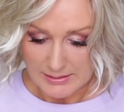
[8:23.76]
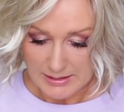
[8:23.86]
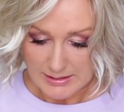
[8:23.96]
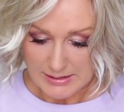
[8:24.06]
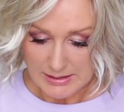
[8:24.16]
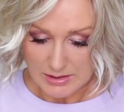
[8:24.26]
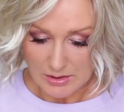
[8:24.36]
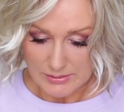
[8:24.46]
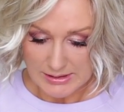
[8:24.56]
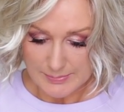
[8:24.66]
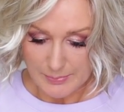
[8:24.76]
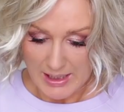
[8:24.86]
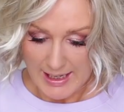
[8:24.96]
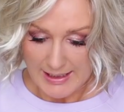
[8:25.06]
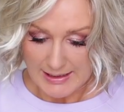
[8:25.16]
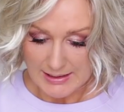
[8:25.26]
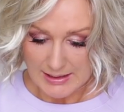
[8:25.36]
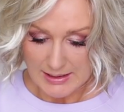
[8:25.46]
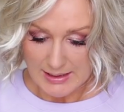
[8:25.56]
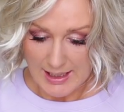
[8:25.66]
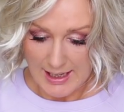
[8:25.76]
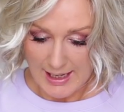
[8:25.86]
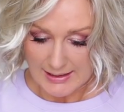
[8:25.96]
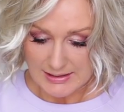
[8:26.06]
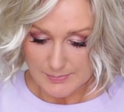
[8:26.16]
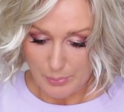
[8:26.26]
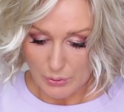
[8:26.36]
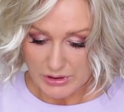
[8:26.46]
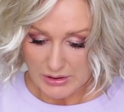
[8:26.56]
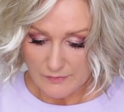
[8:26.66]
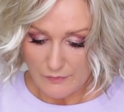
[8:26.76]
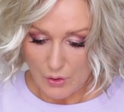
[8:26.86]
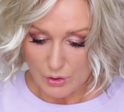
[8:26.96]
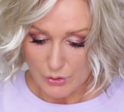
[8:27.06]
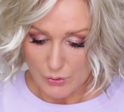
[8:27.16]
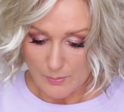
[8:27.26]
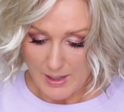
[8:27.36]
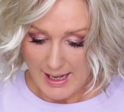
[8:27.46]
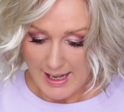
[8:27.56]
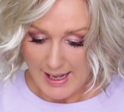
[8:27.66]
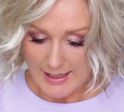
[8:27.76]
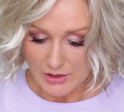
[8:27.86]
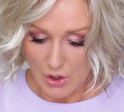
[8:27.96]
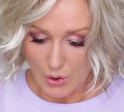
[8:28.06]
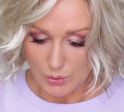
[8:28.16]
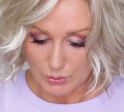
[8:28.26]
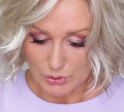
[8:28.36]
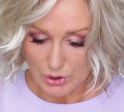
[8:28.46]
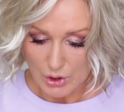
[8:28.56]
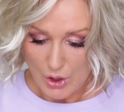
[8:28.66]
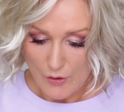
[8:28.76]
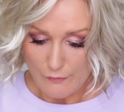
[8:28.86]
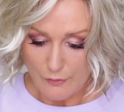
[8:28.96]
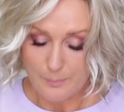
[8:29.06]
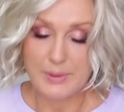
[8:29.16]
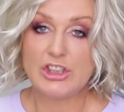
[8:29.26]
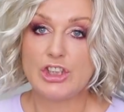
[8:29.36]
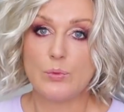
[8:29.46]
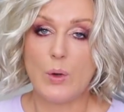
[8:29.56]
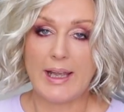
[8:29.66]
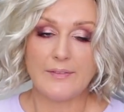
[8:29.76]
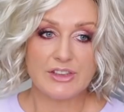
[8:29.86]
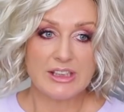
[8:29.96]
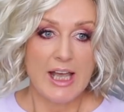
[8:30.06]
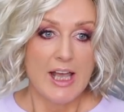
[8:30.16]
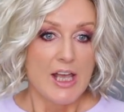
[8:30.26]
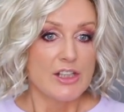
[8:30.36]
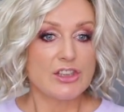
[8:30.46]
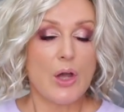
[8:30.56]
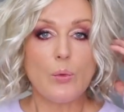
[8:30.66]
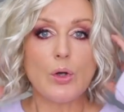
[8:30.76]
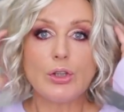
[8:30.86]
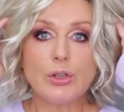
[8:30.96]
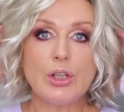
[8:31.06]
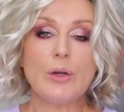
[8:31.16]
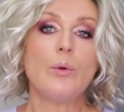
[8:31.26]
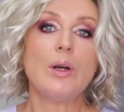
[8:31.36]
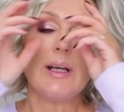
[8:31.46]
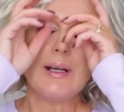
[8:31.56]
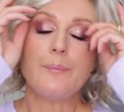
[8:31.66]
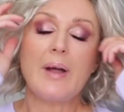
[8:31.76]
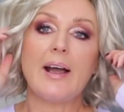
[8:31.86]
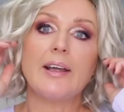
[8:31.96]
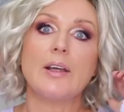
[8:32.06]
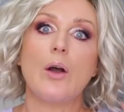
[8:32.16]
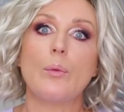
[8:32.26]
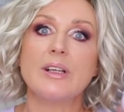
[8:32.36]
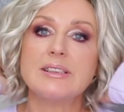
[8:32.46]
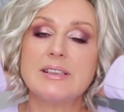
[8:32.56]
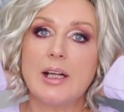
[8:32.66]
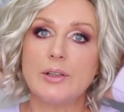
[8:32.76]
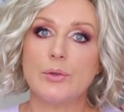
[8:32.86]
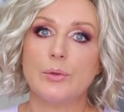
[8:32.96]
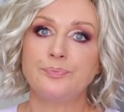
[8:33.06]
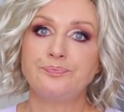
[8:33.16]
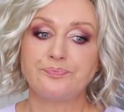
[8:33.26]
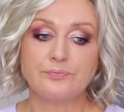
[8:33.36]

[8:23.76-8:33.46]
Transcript: This sea salt spray adds body volume and hold for beachy waves. So you know, um, I always tell you,